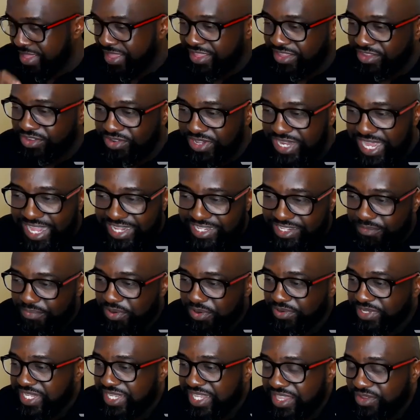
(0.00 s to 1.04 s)
You're not
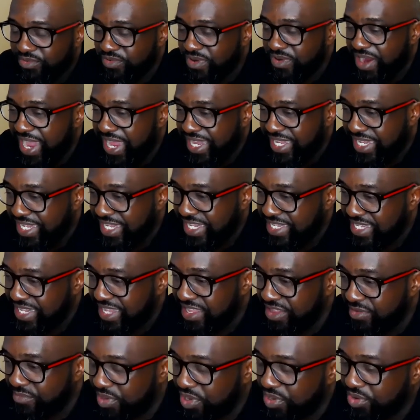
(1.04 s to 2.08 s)
supposed to keep riding in the
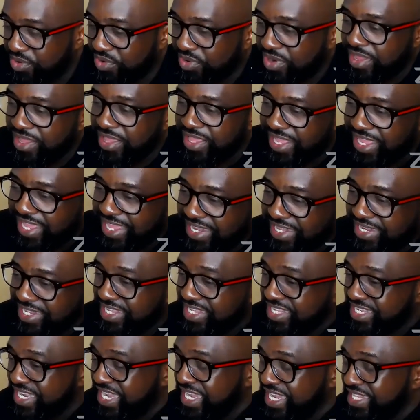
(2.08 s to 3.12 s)
same boat. I
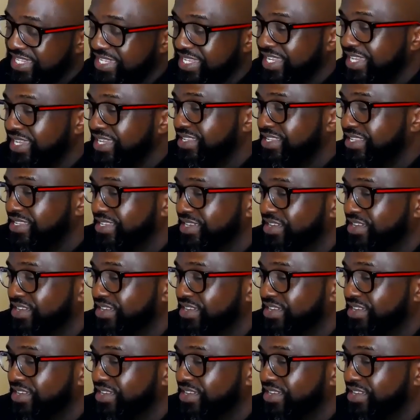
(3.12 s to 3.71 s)
need JT to